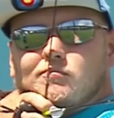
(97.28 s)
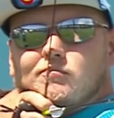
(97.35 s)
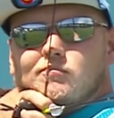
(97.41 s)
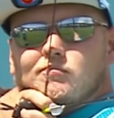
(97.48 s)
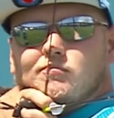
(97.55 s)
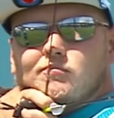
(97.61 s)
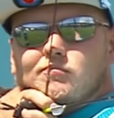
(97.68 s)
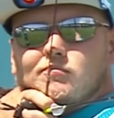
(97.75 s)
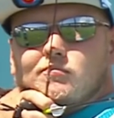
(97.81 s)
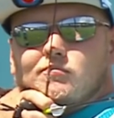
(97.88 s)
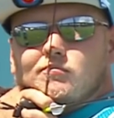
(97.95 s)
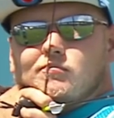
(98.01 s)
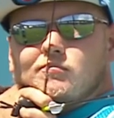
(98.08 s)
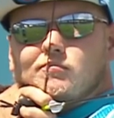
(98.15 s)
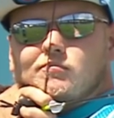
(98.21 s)

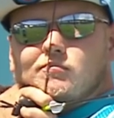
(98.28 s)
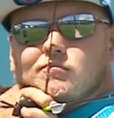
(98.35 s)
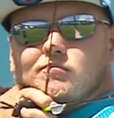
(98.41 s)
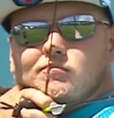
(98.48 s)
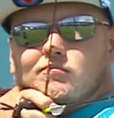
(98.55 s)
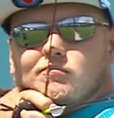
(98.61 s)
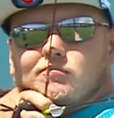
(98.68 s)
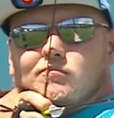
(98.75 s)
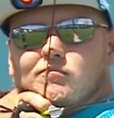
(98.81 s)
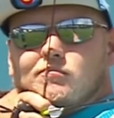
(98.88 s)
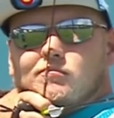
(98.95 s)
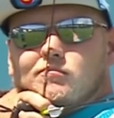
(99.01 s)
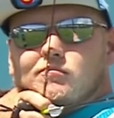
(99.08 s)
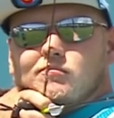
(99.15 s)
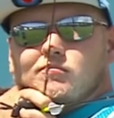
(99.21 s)

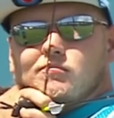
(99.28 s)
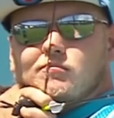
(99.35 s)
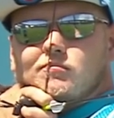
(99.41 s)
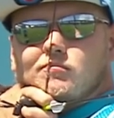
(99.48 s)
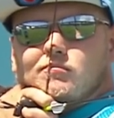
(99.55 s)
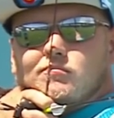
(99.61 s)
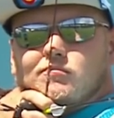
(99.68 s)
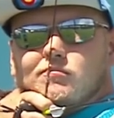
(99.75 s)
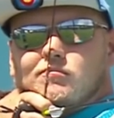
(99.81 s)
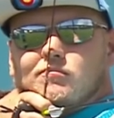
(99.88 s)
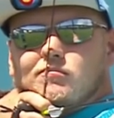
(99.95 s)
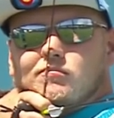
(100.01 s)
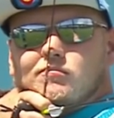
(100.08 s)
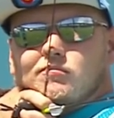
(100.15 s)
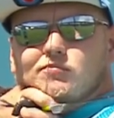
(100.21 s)
(no one is talking)